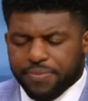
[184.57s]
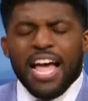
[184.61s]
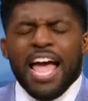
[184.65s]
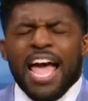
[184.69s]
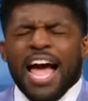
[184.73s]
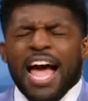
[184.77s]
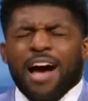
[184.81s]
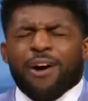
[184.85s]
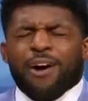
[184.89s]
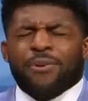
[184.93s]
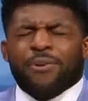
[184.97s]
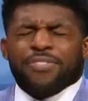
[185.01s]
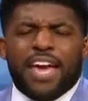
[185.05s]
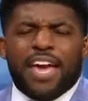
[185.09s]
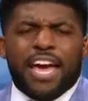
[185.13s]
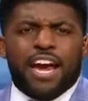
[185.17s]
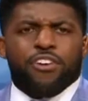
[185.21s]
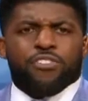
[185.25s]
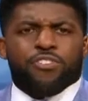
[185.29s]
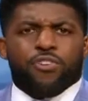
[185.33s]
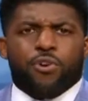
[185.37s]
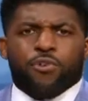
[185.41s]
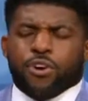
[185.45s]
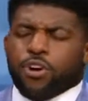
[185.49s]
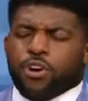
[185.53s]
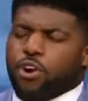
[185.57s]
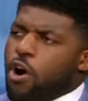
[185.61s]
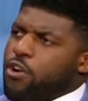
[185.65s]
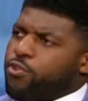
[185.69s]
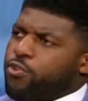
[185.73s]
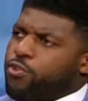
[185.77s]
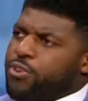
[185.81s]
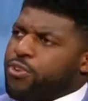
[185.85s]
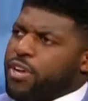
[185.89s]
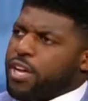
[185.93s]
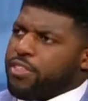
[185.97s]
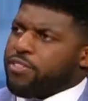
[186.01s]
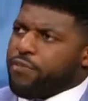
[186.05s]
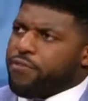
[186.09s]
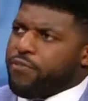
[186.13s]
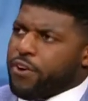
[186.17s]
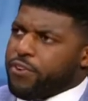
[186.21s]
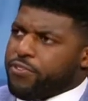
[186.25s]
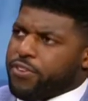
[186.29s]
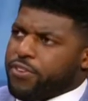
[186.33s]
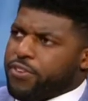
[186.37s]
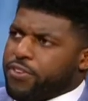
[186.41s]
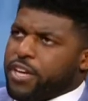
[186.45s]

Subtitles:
How did the Arizona Cardinals get their first